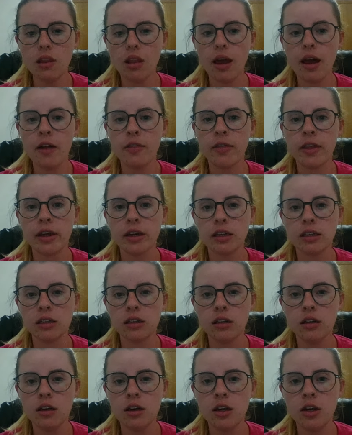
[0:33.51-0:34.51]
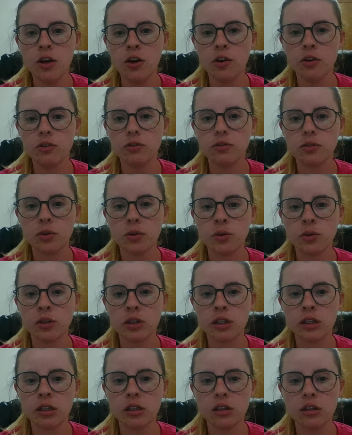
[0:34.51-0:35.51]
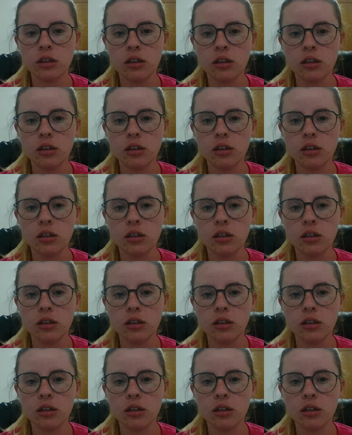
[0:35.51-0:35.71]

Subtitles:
And then for